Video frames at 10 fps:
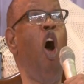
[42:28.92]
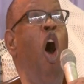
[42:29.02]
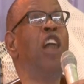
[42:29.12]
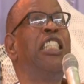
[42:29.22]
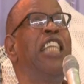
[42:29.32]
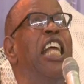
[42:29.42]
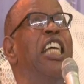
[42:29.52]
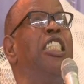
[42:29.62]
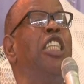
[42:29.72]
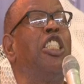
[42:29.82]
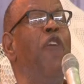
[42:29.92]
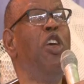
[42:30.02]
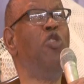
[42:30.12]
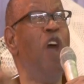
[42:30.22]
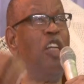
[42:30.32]
Ordinary
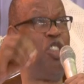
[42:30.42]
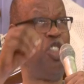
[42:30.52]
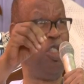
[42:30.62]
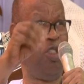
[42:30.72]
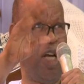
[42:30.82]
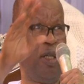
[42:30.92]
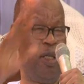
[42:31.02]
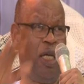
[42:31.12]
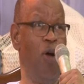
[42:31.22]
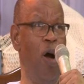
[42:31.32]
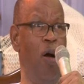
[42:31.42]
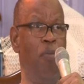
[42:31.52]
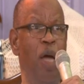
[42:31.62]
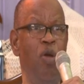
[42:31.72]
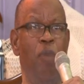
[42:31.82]
deceiving your children. You
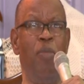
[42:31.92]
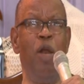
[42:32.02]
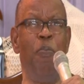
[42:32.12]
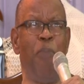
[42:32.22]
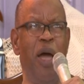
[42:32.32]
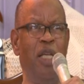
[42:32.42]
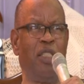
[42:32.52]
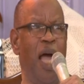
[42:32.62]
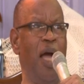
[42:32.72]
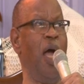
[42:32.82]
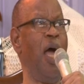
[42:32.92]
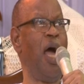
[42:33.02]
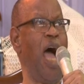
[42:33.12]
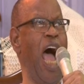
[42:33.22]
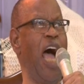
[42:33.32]
know, many, many parents are,
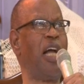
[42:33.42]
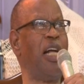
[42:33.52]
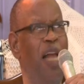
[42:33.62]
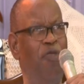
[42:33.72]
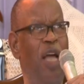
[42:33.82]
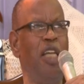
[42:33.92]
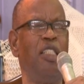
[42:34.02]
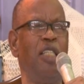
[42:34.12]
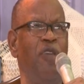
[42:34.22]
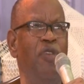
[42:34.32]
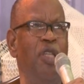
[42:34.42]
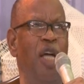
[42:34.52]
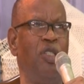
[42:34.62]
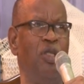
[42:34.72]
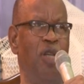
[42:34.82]
are clever in deceiving
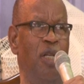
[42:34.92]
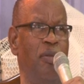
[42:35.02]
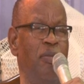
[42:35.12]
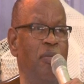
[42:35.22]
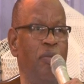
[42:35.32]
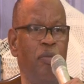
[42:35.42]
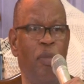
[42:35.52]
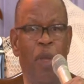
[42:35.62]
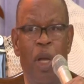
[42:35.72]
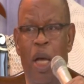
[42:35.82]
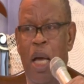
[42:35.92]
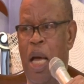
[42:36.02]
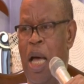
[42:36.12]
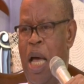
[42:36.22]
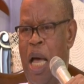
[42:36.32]
their children.
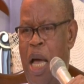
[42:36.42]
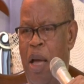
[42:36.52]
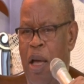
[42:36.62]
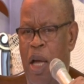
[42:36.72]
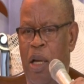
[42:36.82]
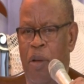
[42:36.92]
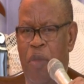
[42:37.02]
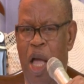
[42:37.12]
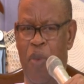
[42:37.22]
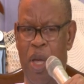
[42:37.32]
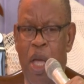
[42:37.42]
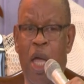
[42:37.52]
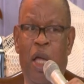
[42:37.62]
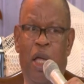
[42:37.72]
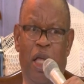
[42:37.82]
Uh,
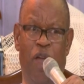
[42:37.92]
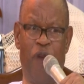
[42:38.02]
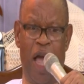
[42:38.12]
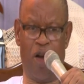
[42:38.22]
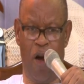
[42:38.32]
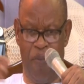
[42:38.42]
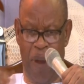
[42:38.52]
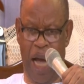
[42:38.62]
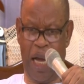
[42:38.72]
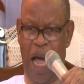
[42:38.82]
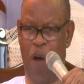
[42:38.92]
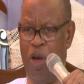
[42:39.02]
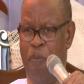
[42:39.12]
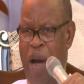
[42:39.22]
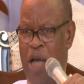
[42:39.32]
baby, if I come back, I
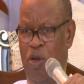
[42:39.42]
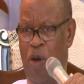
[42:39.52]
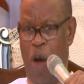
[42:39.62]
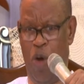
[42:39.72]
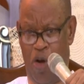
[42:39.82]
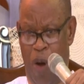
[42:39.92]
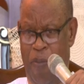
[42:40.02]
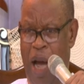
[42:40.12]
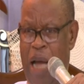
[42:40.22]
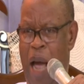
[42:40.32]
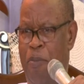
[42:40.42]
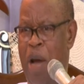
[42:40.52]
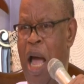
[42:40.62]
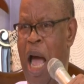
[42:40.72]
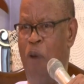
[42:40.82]
will buy you, I will come back, I'm,
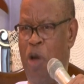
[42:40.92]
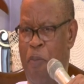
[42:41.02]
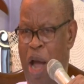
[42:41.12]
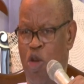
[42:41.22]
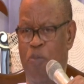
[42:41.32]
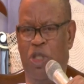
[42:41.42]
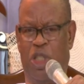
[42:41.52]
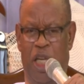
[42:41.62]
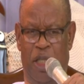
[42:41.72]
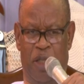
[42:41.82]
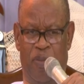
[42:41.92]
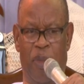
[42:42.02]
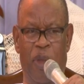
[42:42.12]
um, I will buy you biscuit.